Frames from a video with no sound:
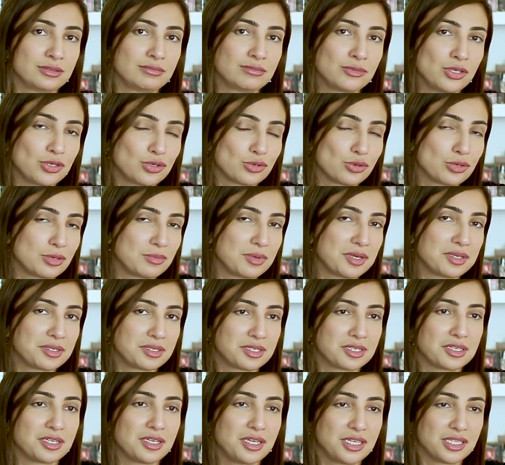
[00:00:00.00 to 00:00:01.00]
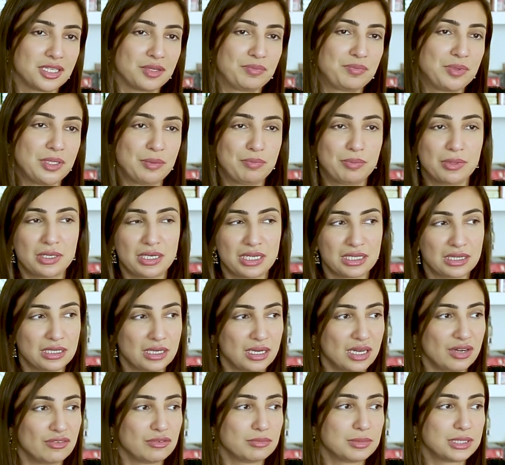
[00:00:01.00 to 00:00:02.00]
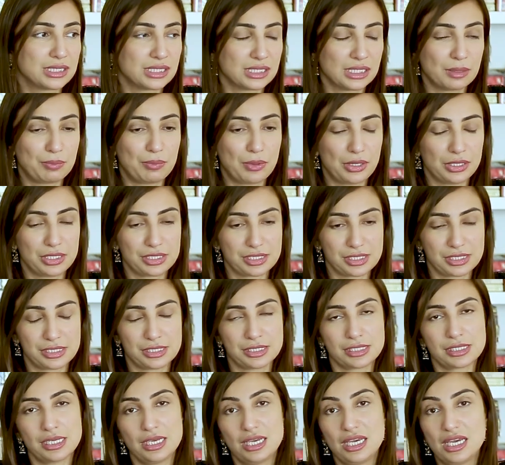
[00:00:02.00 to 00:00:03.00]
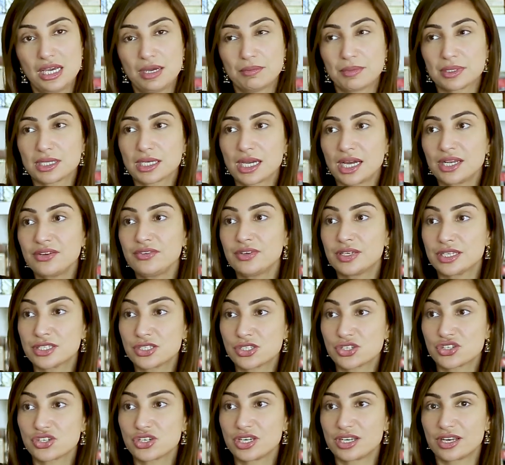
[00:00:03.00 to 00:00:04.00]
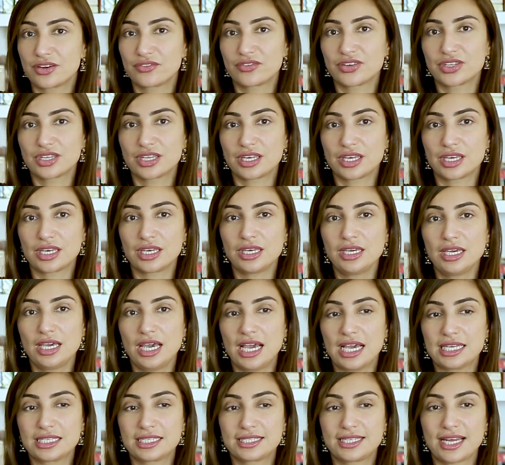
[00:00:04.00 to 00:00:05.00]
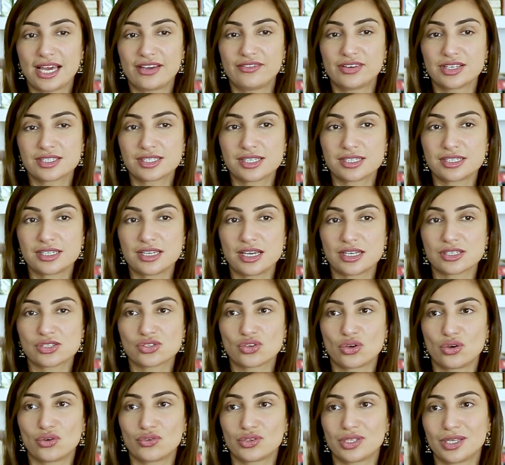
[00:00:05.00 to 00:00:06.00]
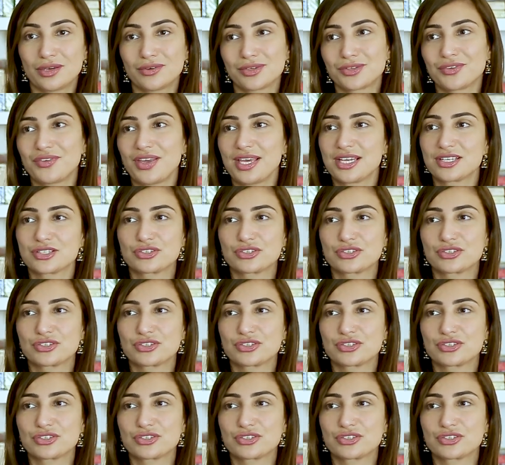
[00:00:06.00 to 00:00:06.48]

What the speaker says: I'm not talking about the people and the government and the policies, but the kind of history and everything and the diversity I saw over there was very